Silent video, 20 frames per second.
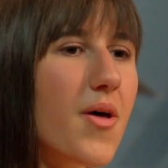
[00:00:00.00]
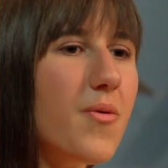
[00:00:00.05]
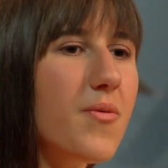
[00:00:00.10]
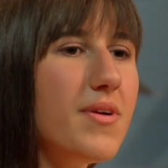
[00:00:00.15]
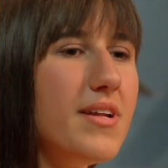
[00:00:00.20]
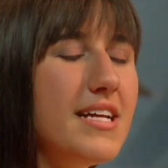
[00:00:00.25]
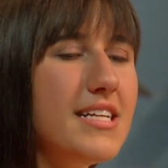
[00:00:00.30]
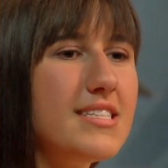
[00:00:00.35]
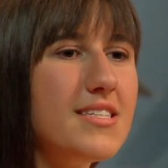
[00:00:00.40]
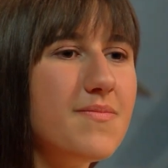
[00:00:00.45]

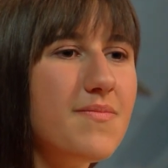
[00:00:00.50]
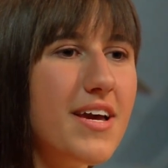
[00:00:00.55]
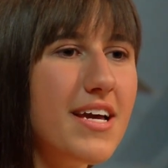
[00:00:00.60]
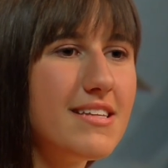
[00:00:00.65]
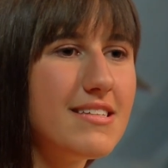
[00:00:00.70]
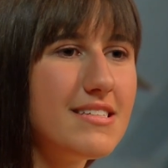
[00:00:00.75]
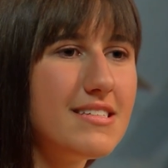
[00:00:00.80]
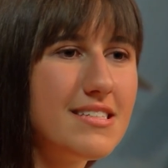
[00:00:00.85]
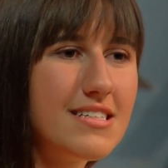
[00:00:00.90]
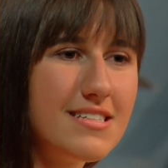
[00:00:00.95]
We need to
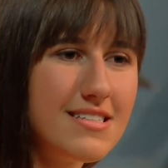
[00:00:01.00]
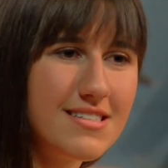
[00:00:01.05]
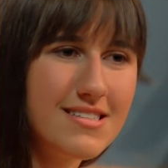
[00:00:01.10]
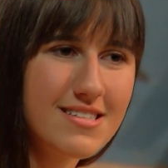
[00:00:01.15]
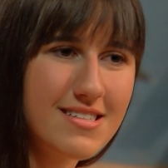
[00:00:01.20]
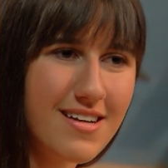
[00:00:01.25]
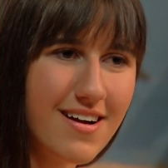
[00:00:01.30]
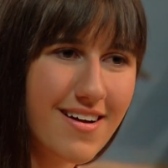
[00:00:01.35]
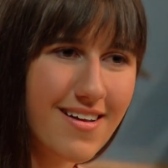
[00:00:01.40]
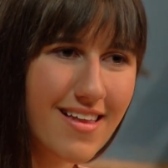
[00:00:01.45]
make
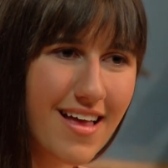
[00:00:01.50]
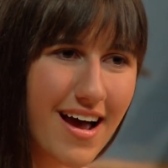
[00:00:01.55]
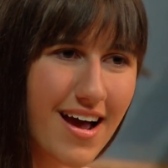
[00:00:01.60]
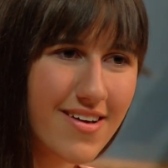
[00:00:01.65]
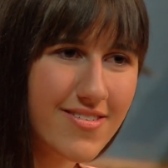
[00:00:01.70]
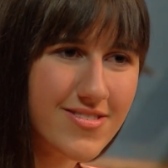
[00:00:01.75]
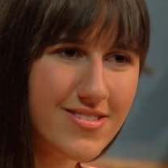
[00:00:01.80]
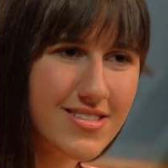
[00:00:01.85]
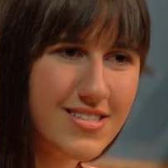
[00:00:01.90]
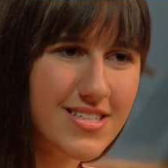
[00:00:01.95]
decisions in our
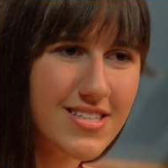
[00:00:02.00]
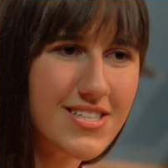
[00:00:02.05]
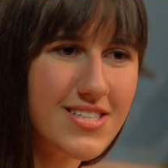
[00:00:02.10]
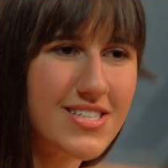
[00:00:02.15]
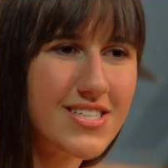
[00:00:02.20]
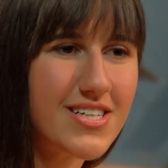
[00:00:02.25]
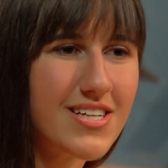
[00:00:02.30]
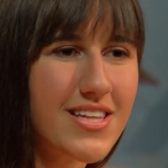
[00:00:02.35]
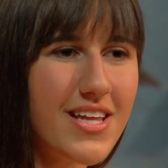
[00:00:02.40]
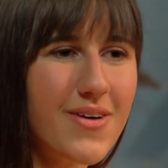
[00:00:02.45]
lives to
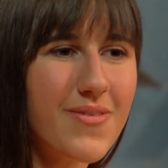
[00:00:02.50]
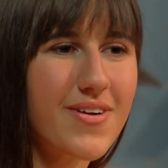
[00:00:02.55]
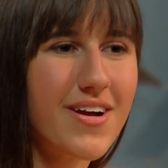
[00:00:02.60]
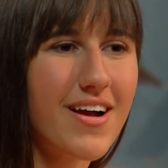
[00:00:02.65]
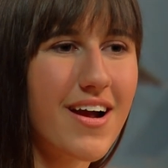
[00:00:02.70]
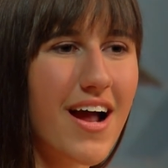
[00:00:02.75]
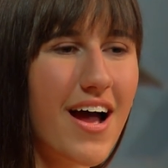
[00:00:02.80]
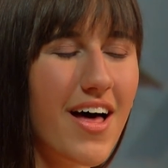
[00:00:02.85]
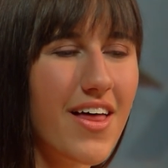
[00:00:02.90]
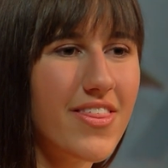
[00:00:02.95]
ensure that we
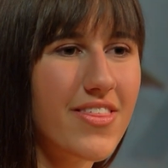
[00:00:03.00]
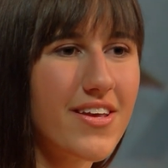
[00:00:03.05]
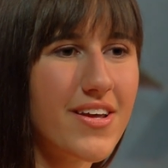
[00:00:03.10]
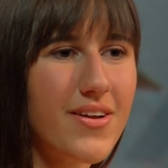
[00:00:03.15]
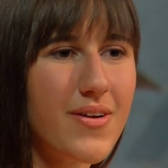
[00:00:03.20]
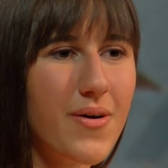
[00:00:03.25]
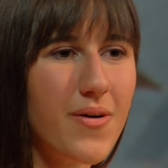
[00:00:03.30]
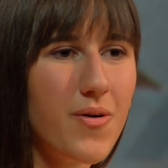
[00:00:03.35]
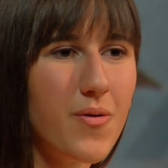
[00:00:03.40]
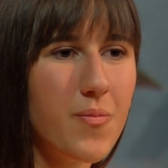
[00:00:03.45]
are healthy
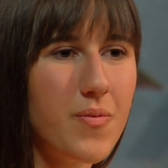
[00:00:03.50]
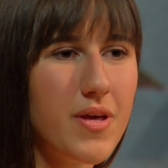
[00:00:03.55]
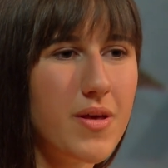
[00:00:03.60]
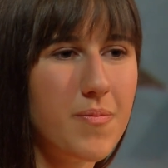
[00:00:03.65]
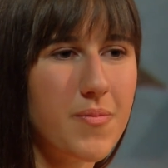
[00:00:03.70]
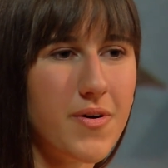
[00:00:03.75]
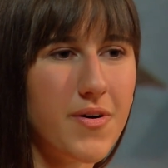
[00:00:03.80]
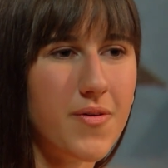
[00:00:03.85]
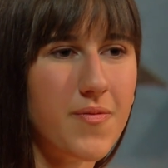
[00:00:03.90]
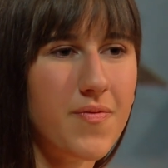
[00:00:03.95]
and whole
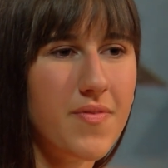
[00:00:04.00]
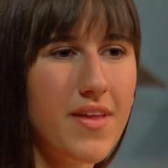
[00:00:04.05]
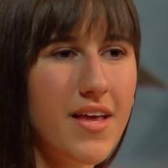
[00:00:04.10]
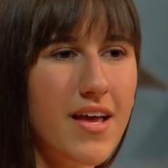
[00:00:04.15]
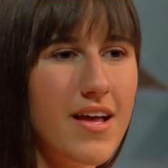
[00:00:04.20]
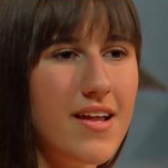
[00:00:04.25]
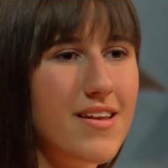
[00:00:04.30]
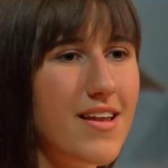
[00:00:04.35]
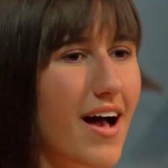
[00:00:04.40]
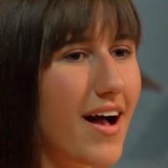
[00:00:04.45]
people,
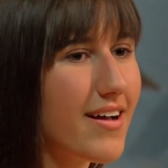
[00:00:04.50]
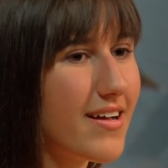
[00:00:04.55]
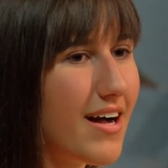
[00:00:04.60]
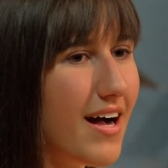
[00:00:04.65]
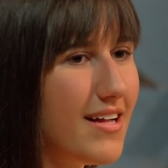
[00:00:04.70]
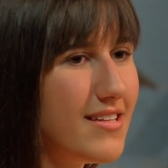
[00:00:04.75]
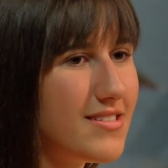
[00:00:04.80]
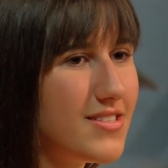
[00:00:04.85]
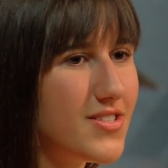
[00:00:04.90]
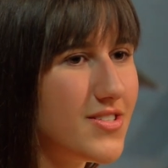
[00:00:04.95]
not
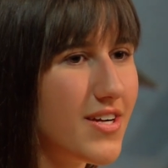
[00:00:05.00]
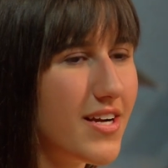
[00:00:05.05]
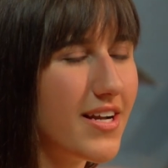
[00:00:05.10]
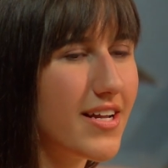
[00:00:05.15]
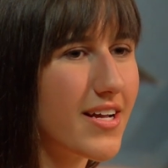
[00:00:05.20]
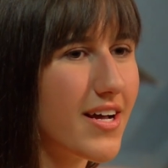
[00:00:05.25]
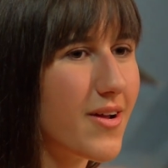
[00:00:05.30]
concentrating